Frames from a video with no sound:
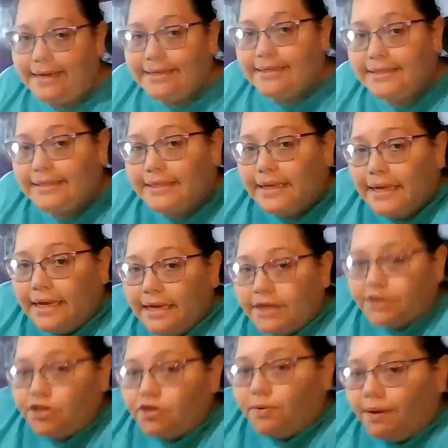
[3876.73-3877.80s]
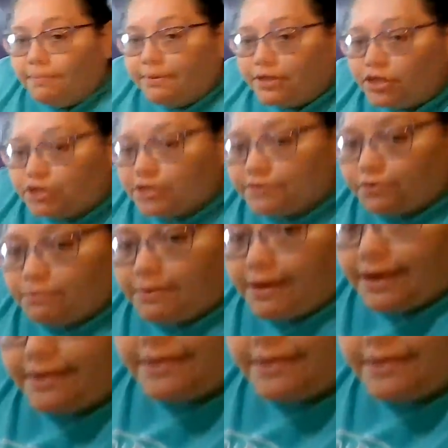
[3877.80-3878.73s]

That's too ambitious for me,